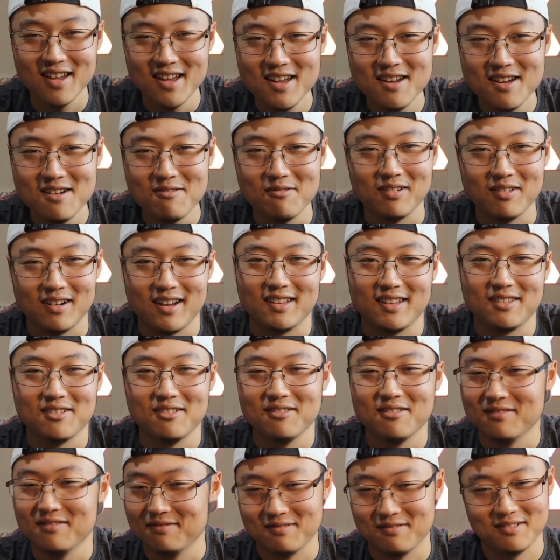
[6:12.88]
when I
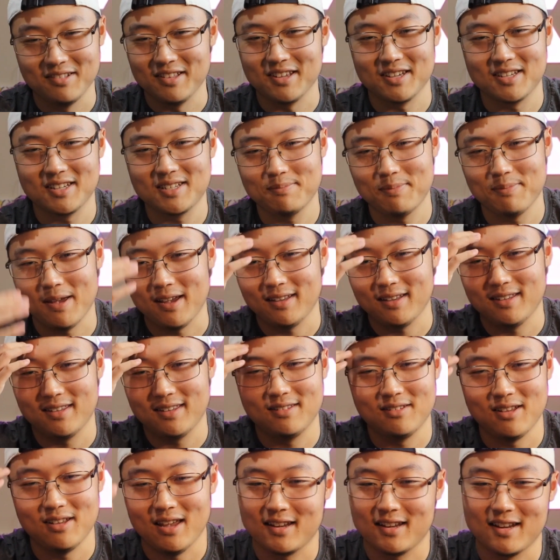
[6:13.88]
don't really expect
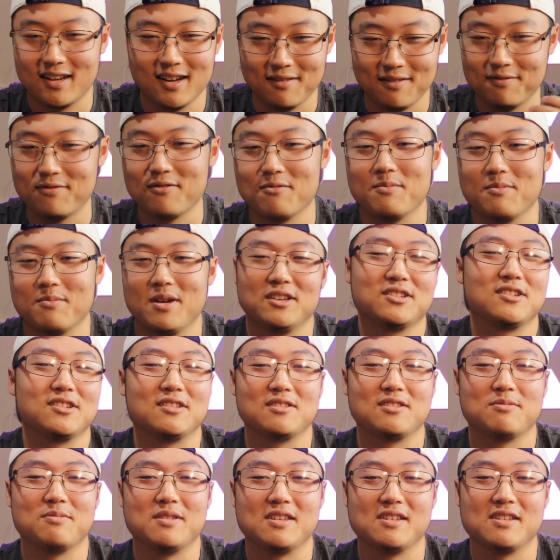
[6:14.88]
that kind of formation
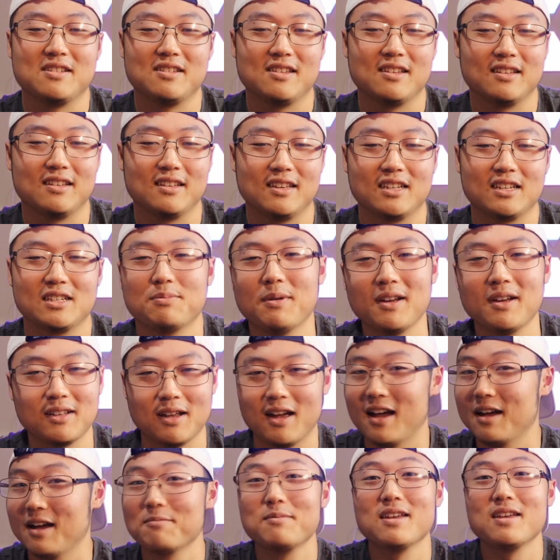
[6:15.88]
to be
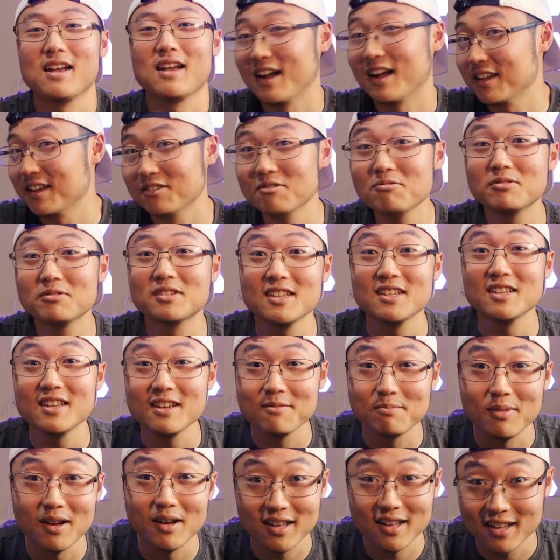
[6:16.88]
expected. I mean, I do see
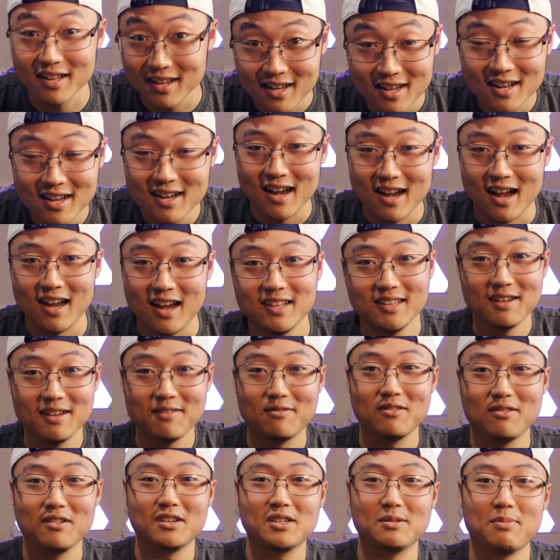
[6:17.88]
them, but I
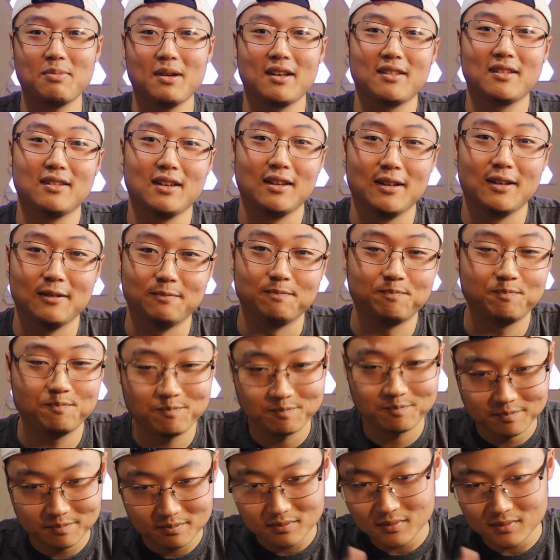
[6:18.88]
never expect the
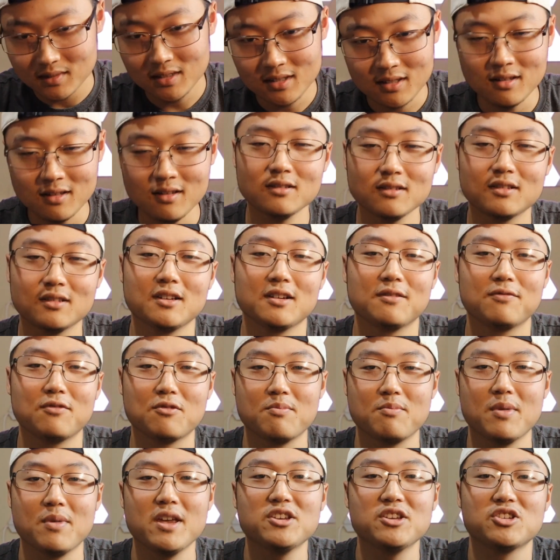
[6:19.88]

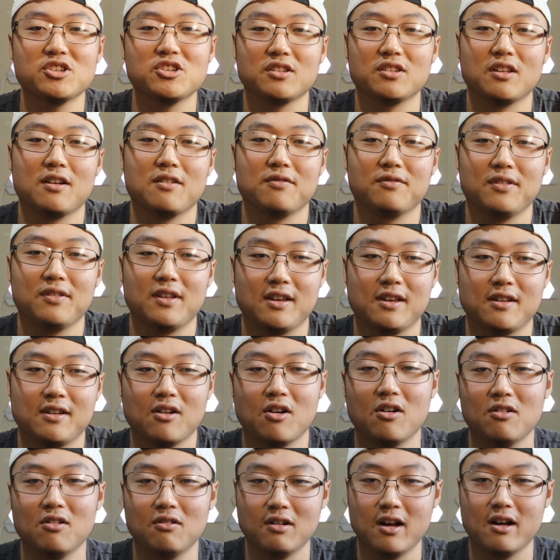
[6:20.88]
formation of
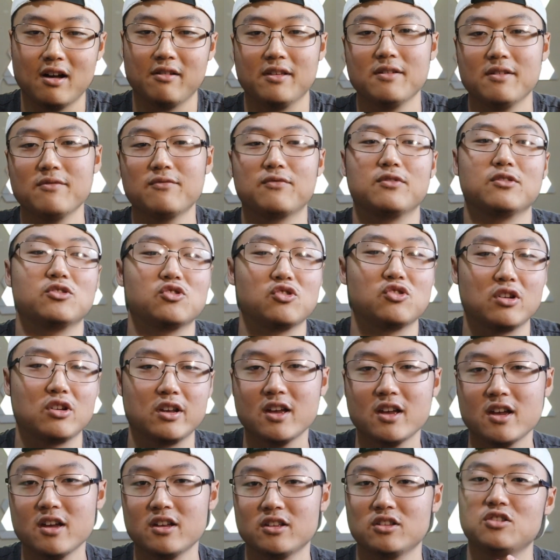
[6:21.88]
like all-out infantry
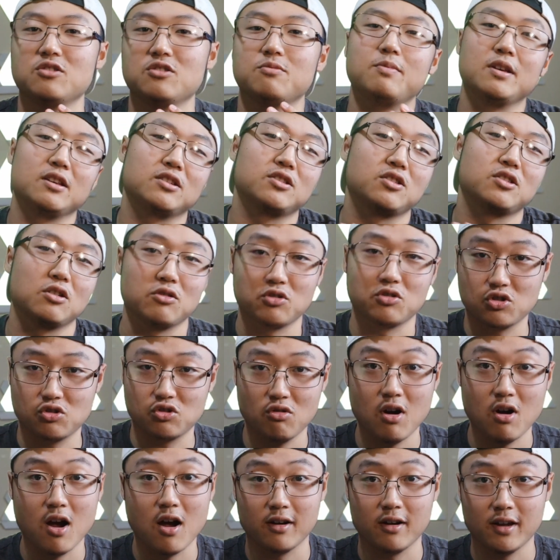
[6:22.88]
to be so
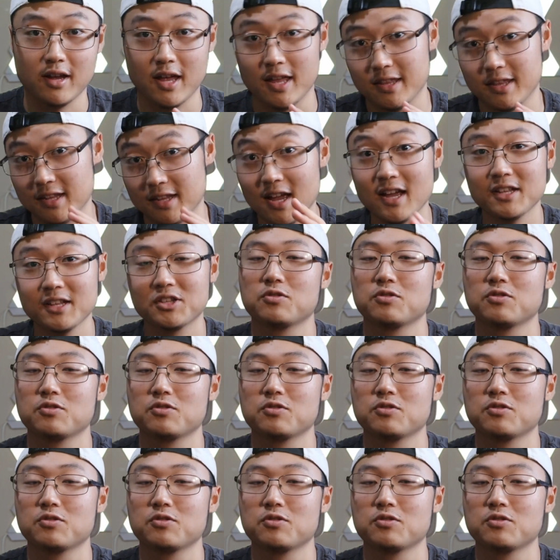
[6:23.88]
strong, and that's